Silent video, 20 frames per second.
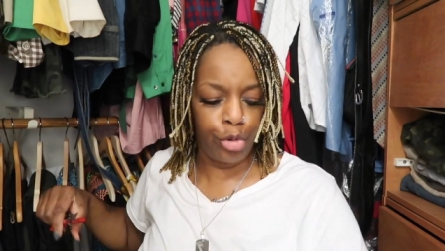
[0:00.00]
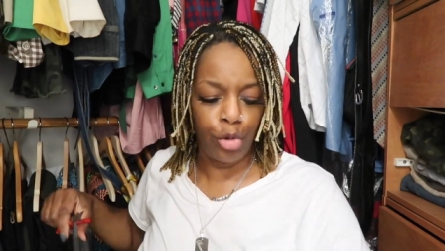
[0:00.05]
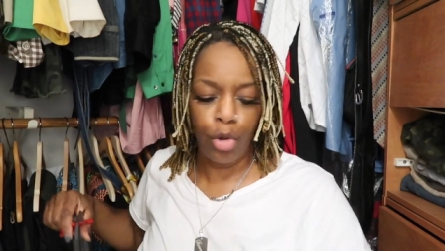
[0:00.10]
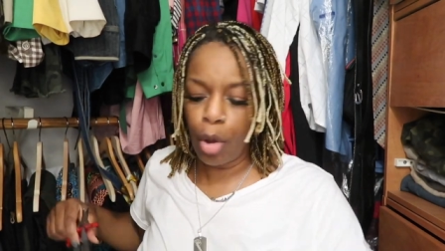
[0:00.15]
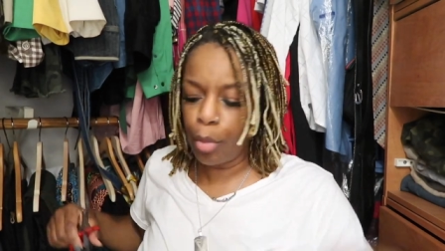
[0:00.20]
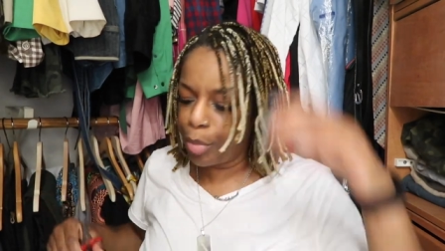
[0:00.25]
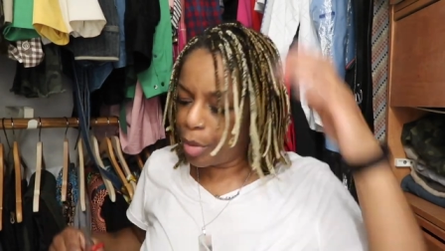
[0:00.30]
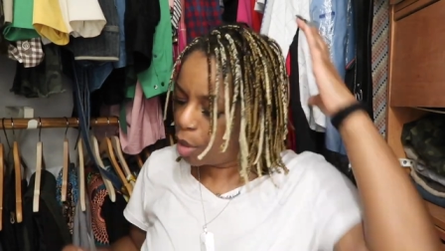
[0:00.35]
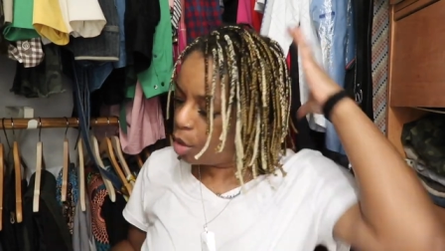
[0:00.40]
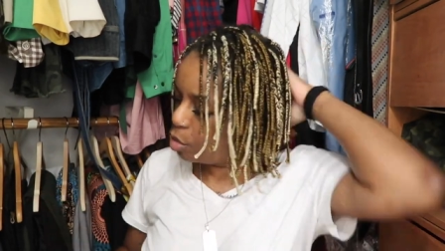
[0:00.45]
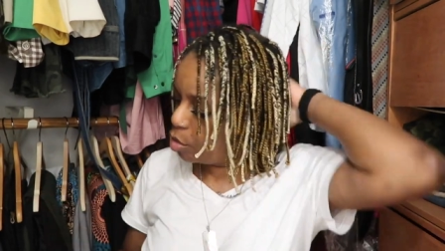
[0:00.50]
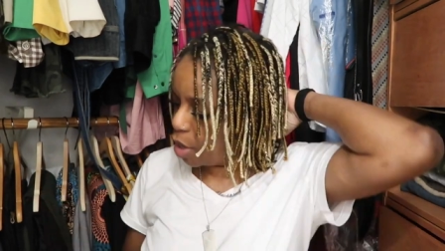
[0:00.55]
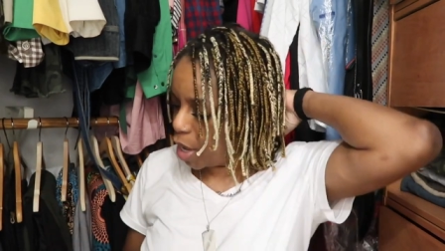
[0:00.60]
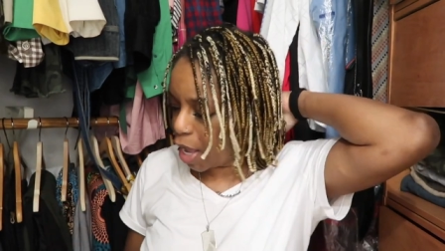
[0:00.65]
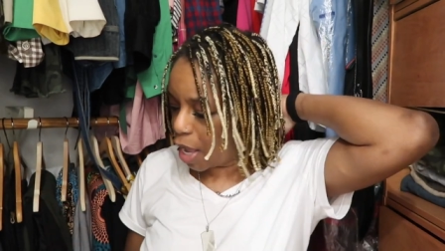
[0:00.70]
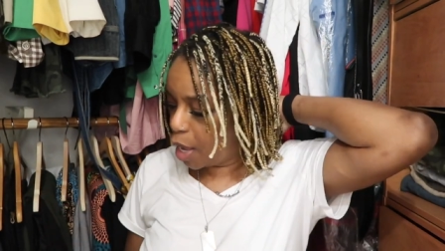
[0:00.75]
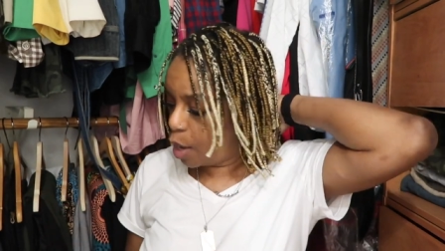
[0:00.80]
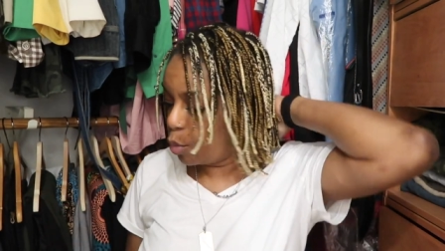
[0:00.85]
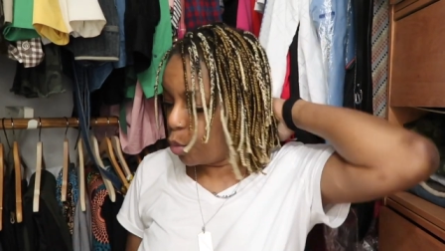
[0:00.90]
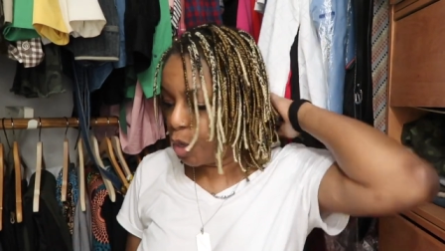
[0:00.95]
You're going to be
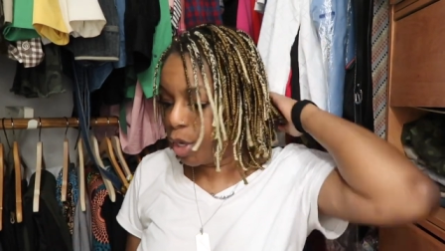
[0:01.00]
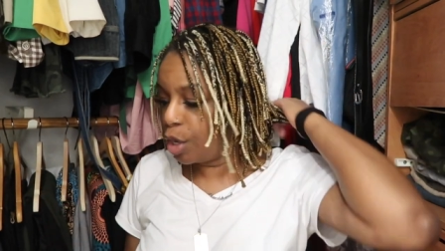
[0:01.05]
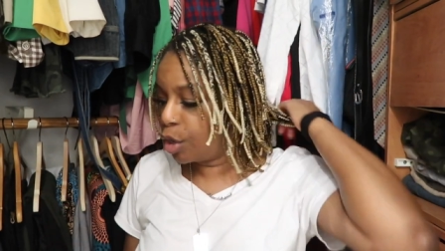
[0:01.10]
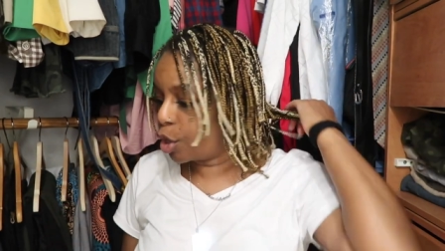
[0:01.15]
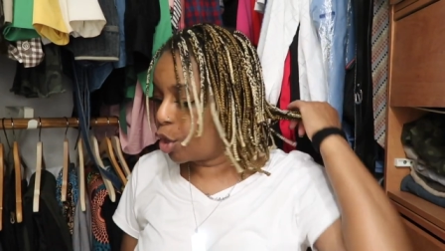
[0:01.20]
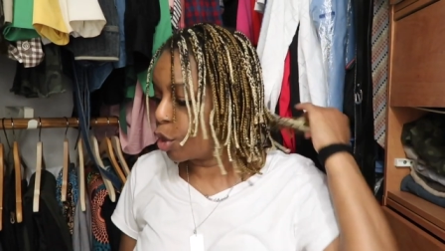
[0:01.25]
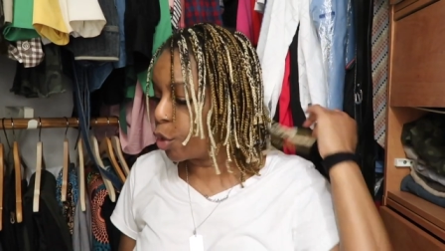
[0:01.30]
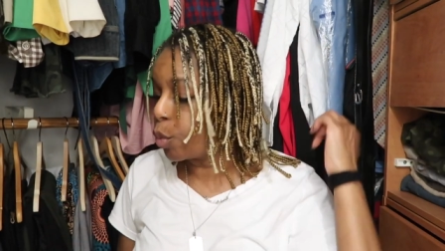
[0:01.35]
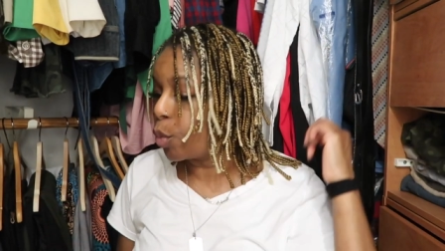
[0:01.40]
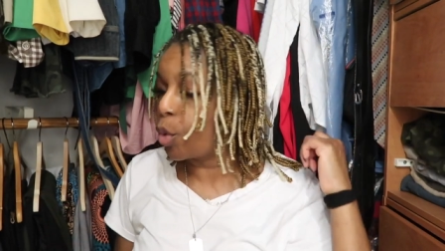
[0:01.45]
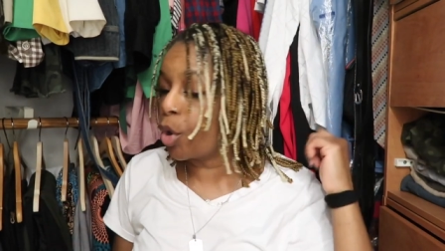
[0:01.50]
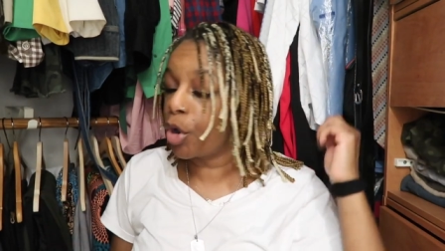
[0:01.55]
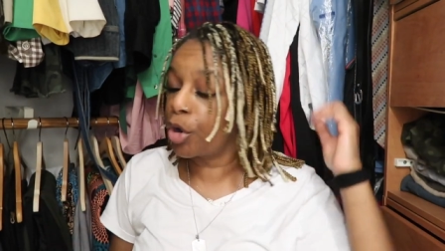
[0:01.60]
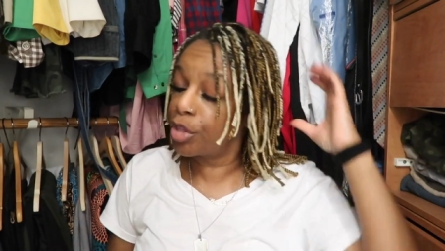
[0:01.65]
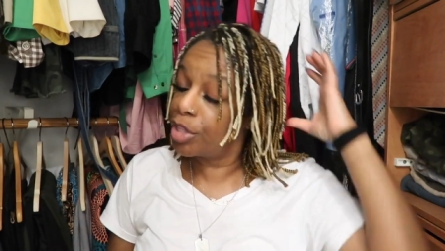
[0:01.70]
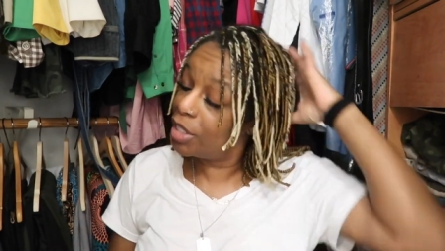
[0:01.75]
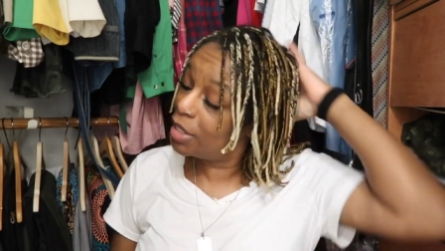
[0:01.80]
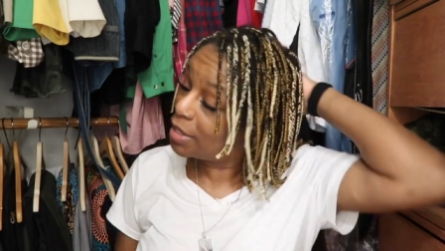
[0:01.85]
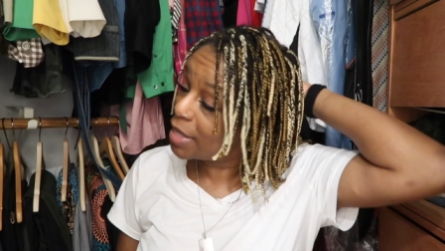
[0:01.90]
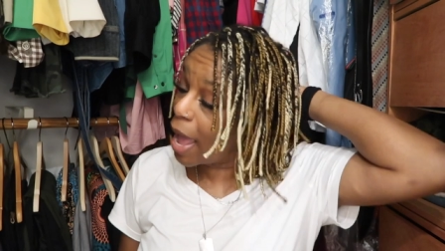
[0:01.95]
okay and we are going to
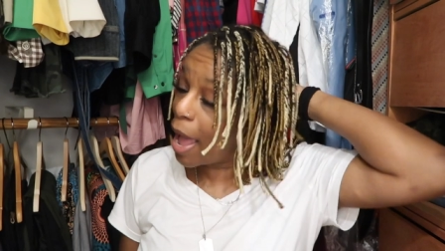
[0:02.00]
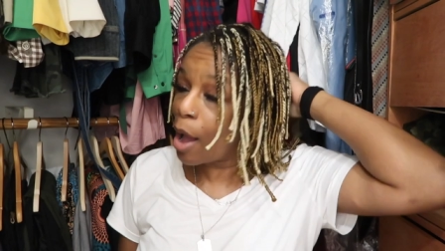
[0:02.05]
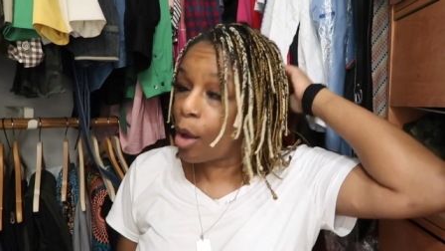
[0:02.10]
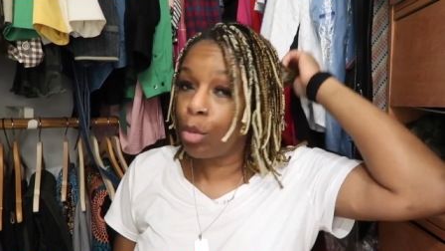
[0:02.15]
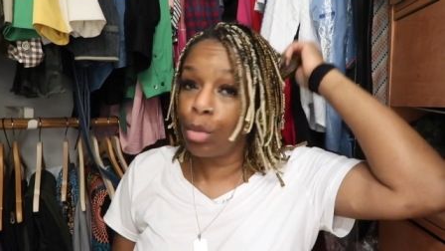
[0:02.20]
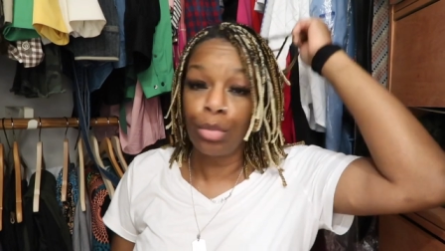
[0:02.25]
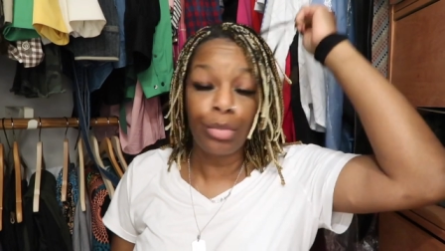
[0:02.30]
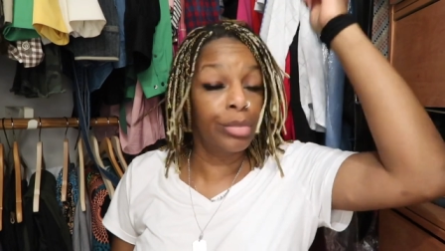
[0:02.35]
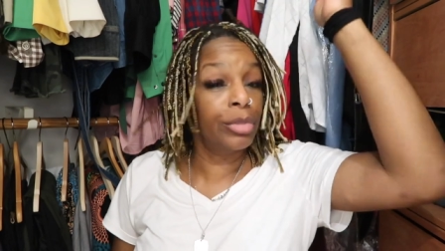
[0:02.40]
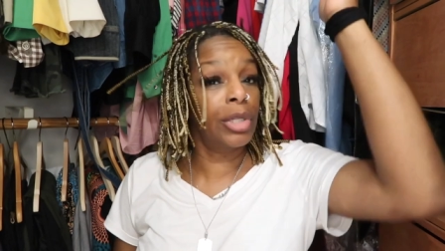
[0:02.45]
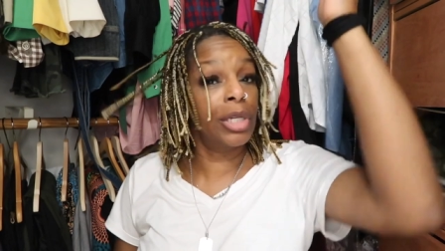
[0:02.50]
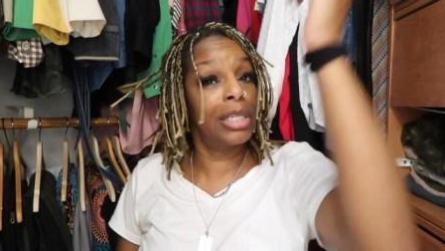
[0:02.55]
work this out